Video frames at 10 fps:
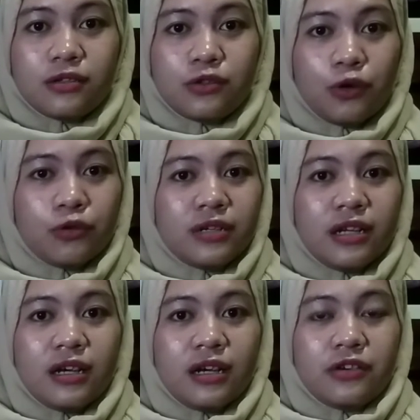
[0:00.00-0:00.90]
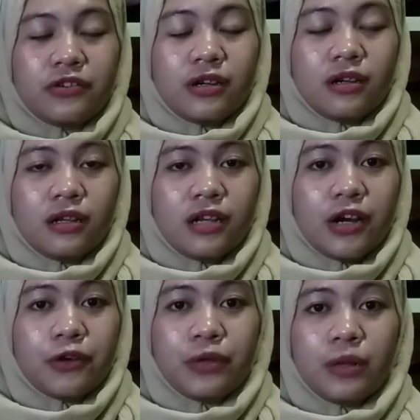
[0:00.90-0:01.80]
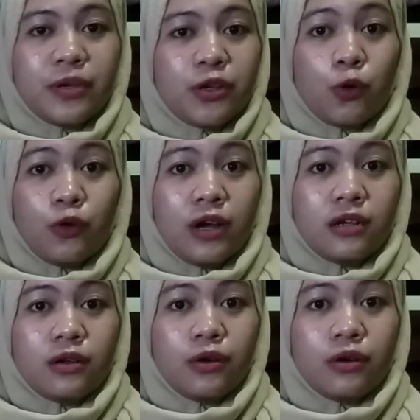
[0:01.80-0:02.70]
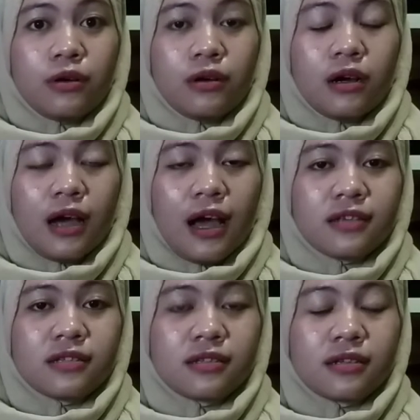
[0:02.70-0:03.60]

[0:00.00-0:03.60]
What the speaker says: So there will be no one ask